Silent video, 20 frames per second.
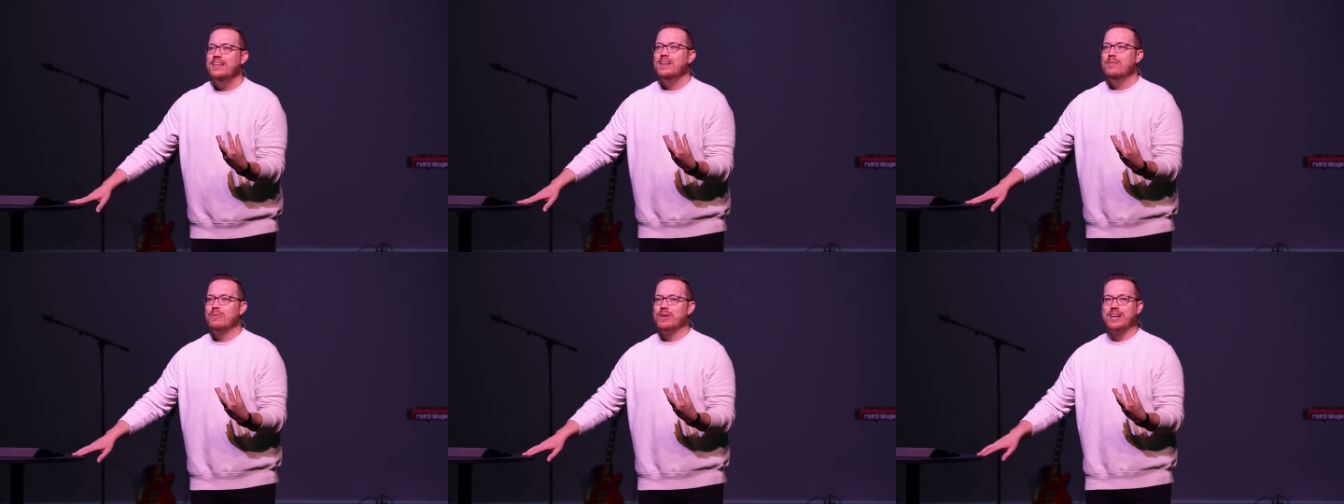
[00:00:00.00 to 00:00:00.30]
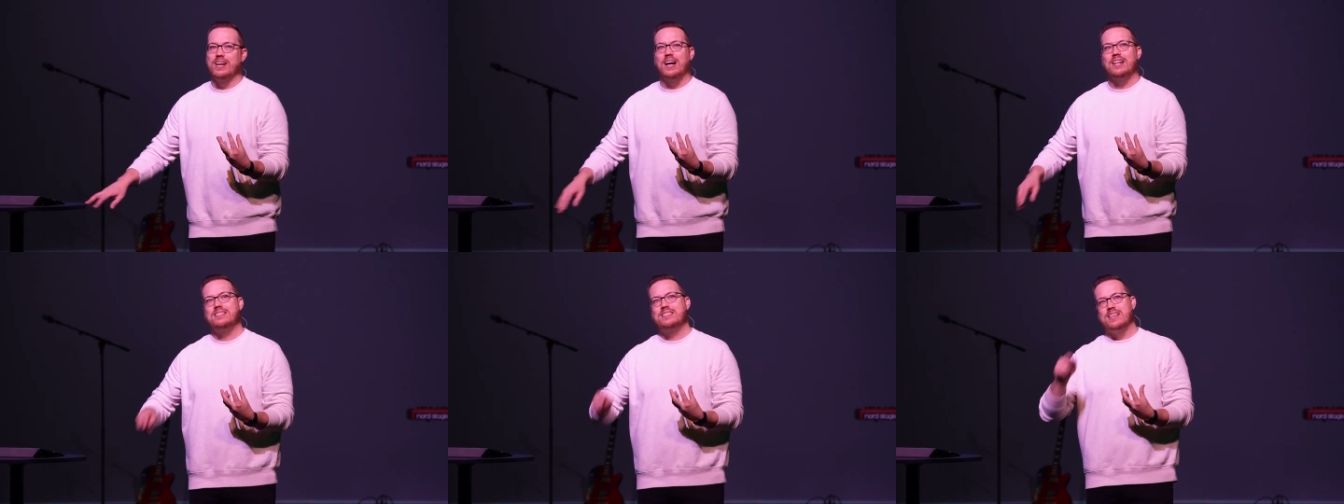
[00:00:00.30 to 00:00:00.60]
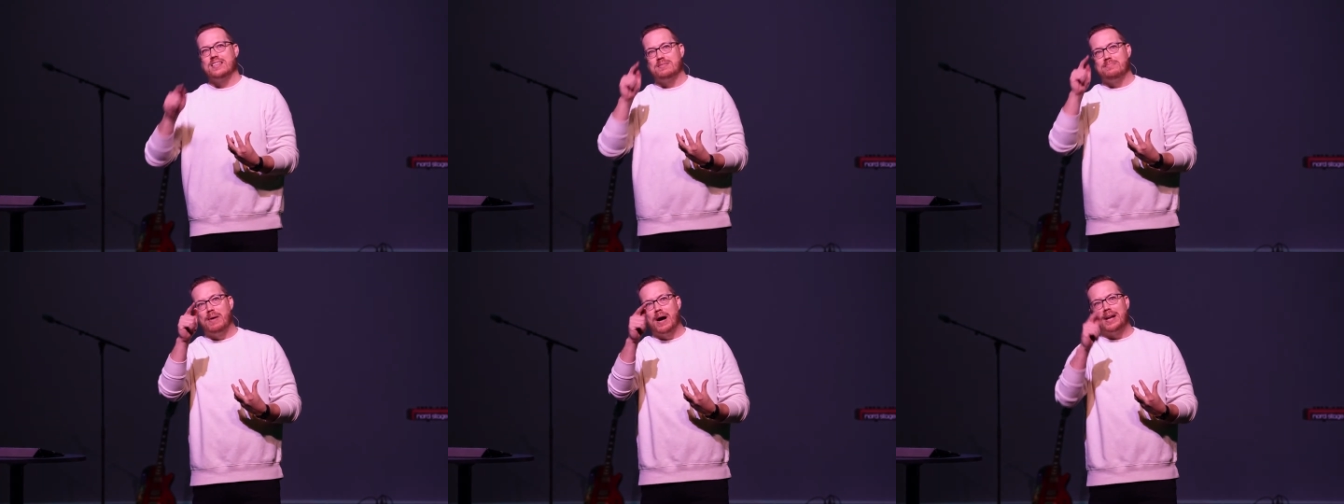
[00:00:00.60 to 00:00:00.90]
When God
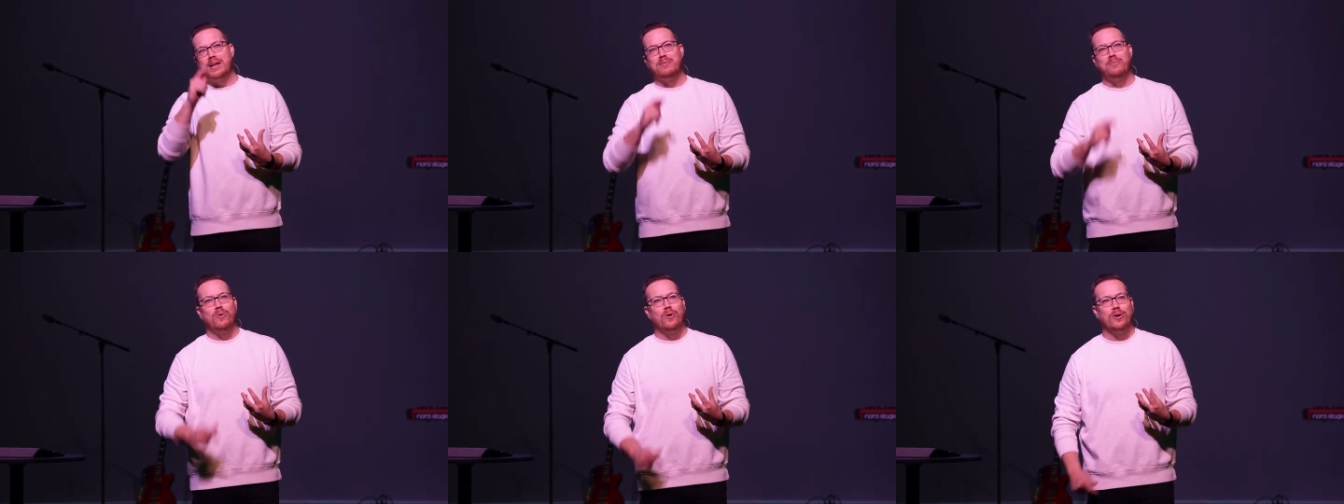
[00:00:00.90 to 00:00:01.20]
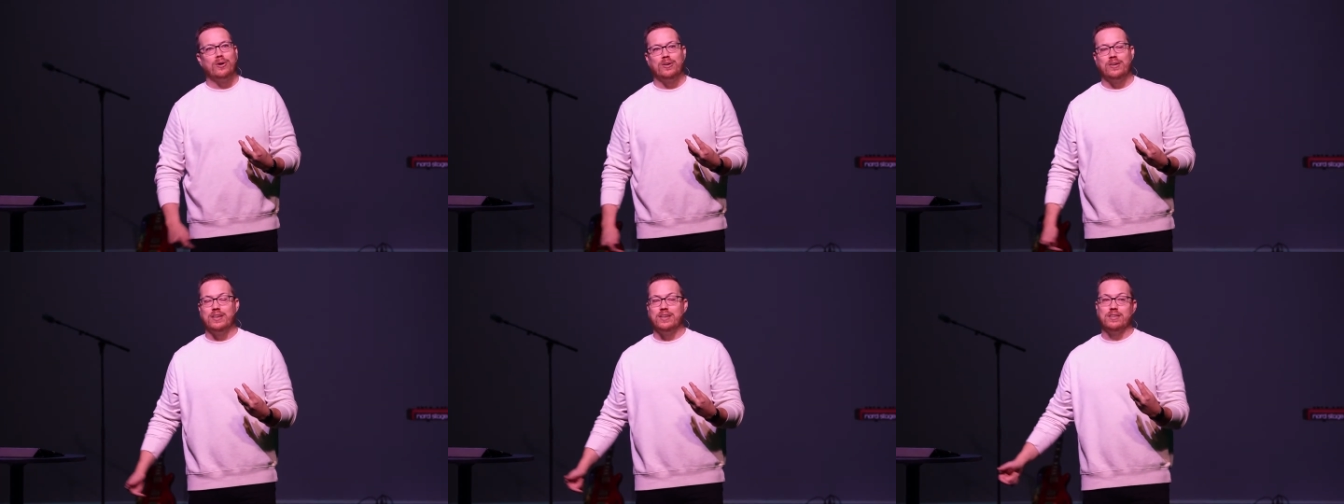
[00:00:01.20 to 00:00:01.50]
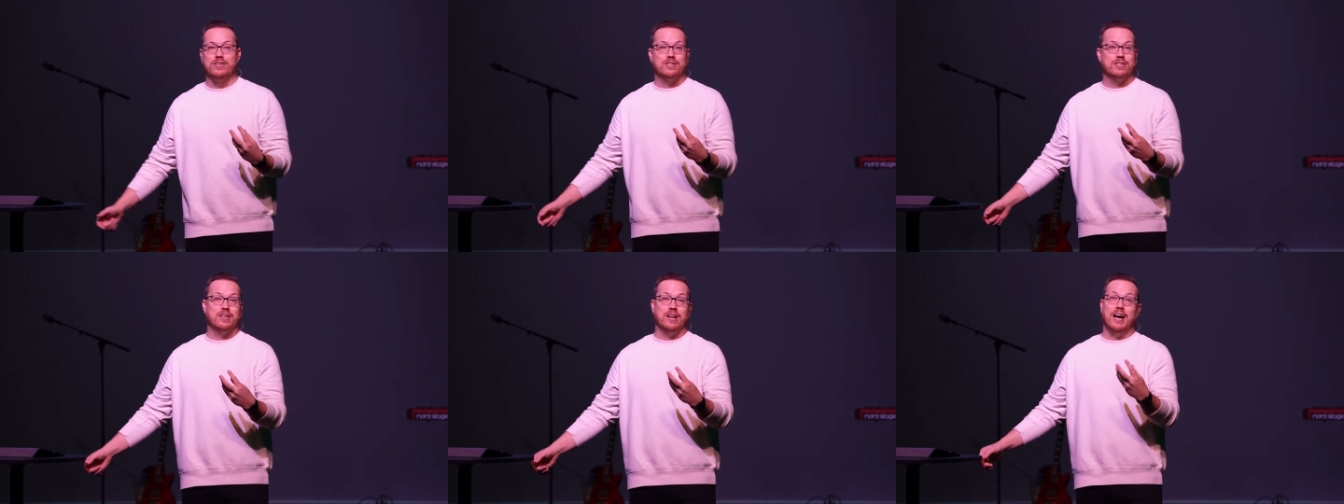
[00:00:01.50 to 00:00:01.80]
says mighty warrior, he
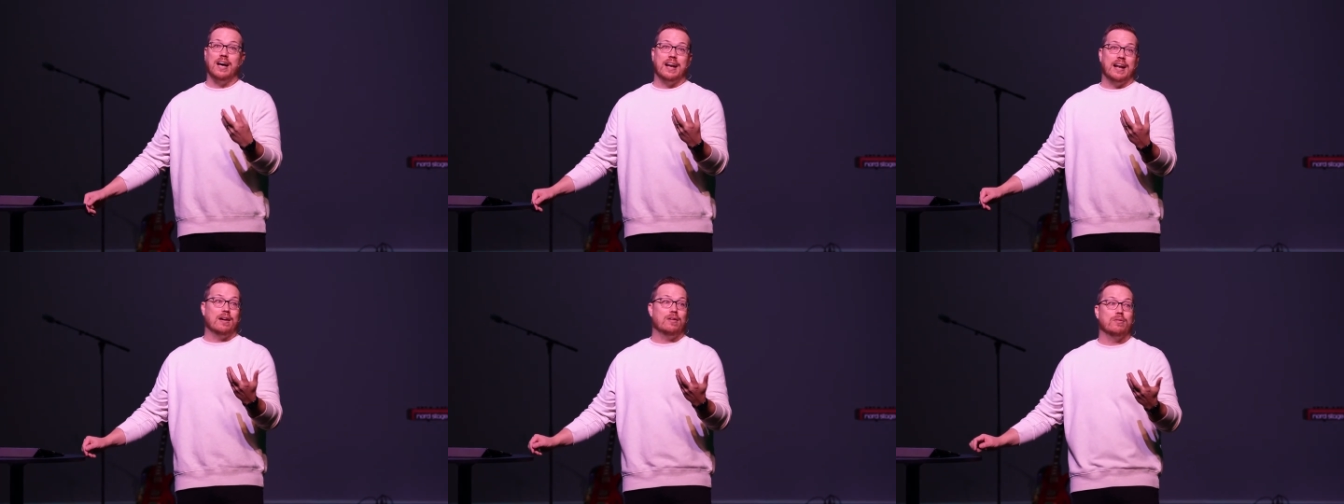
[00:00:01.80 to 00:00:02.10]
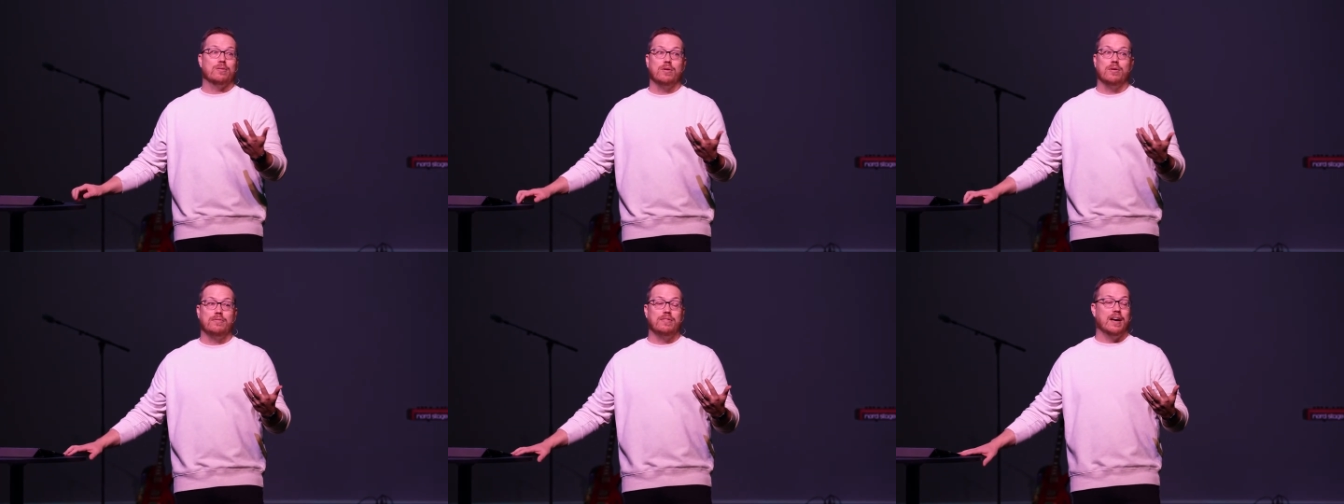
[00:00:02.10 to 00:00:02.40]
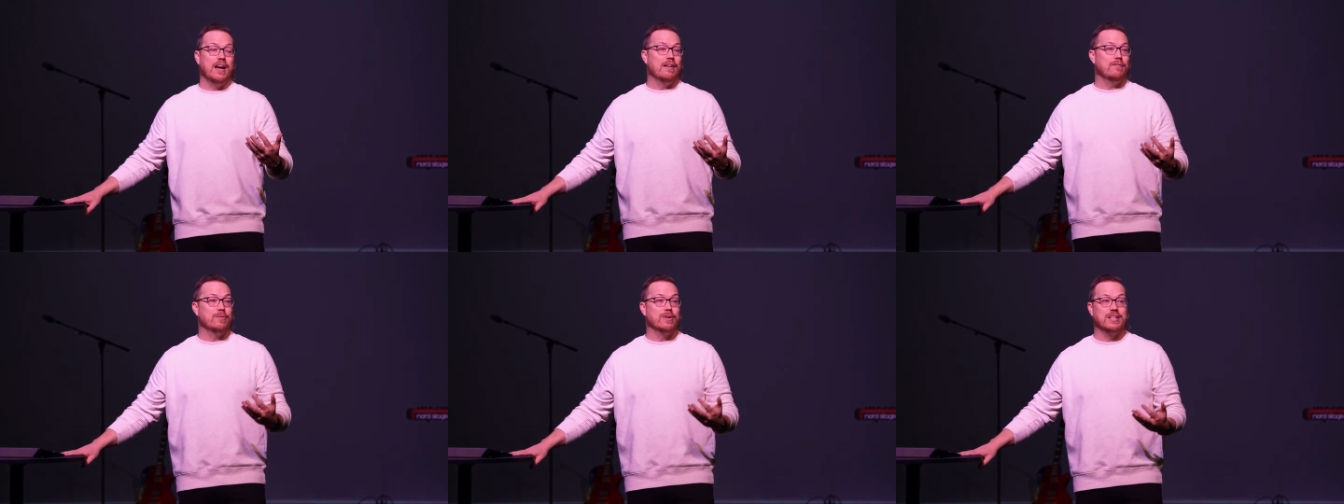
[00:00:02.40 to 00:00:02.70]
goes, God, I don't know if I
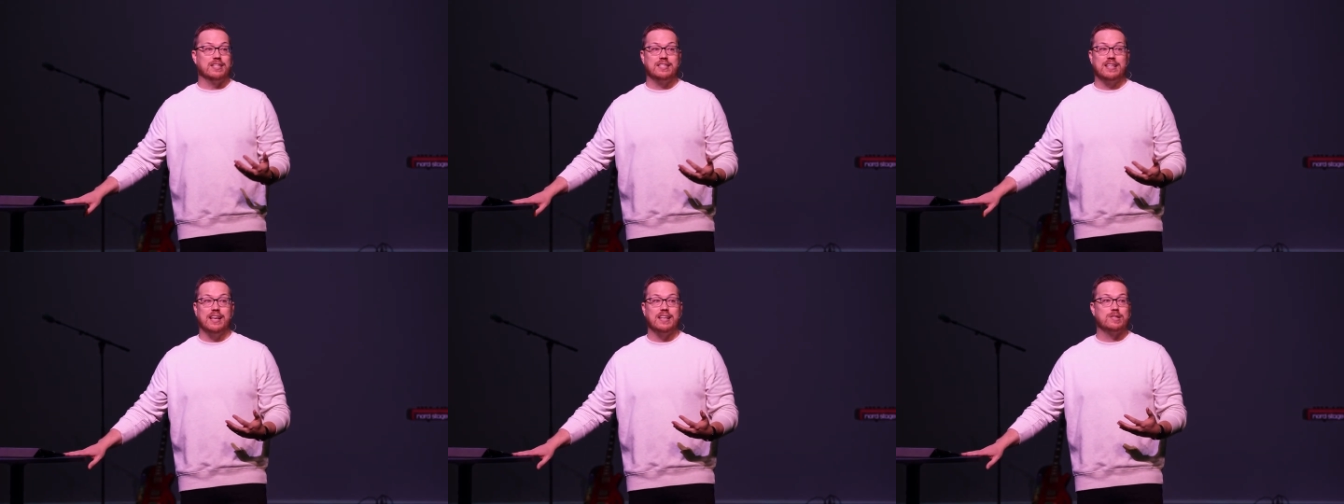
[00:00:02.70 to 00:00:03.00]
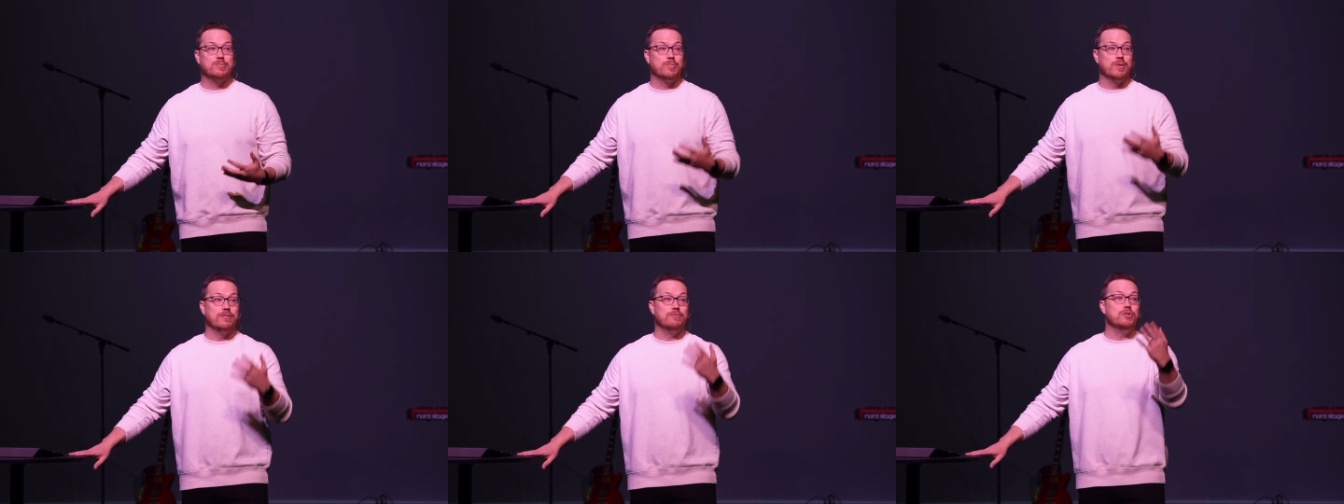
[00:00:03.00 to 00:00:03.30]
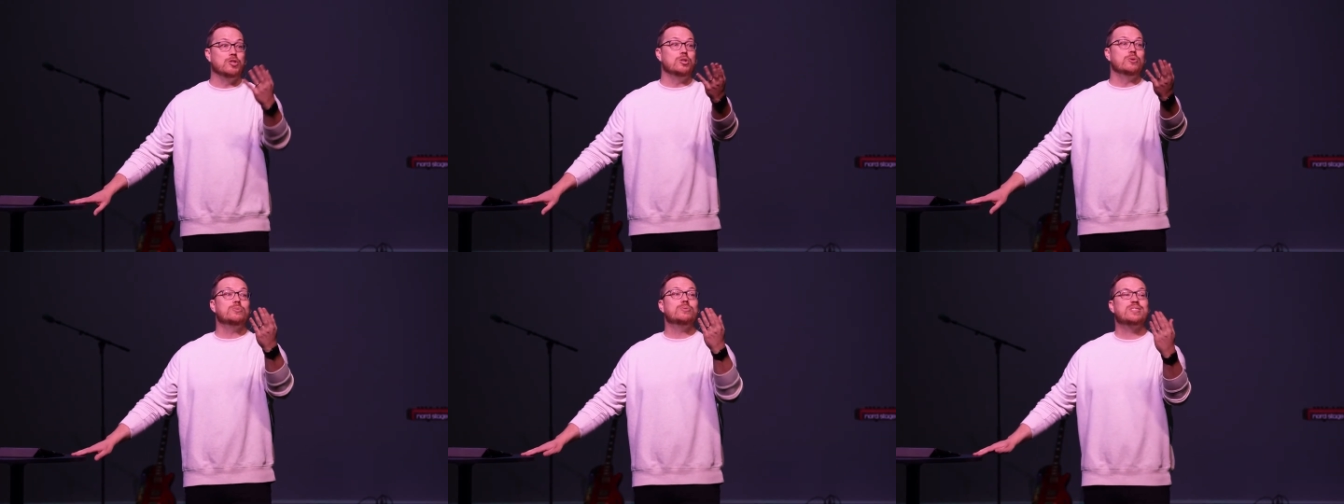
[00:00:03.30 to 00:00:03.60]
have what it takes, but if
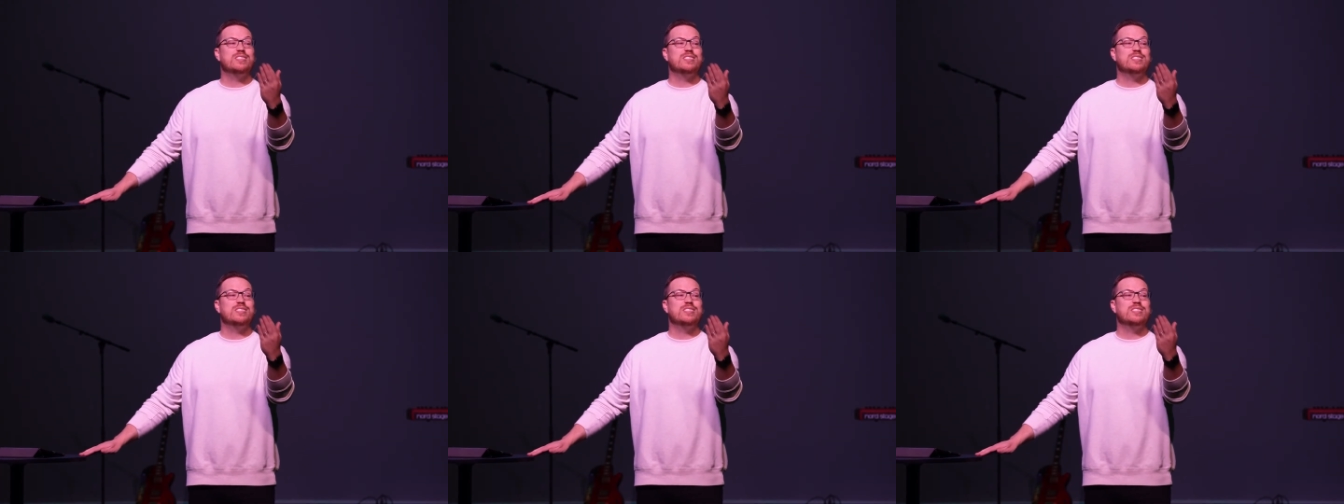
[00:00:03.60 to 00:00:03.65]
you